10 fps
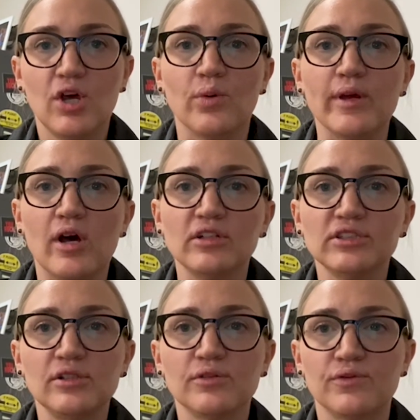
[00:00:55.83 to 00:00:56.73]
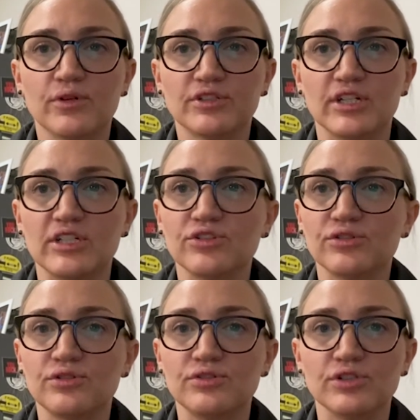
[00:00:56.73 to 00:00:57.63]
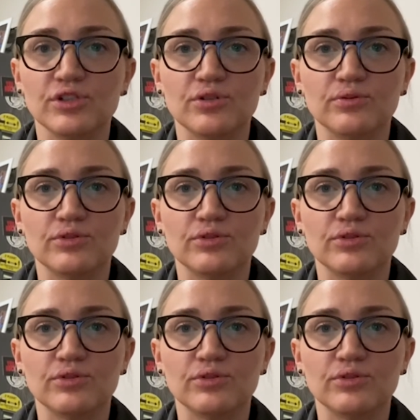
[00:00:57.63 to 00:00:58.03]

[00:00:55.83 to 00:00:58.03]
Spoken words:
We also look forward to introducing you